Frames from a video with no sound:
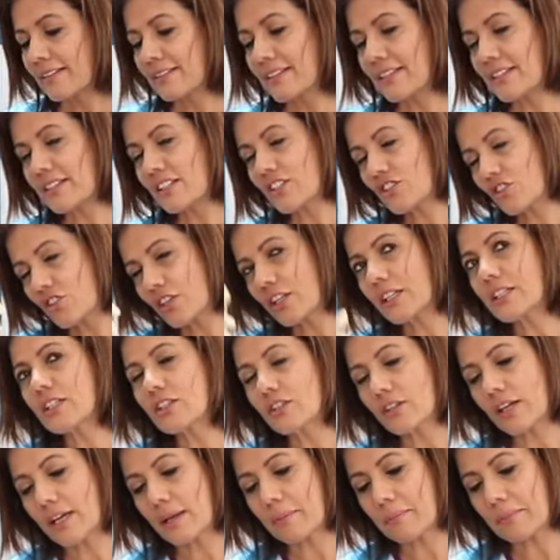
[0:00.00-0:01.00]
There's a trick
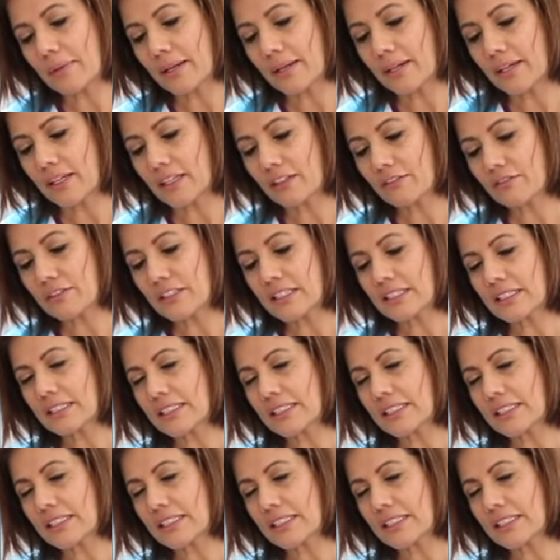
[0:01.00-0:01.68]
to EMLA. If the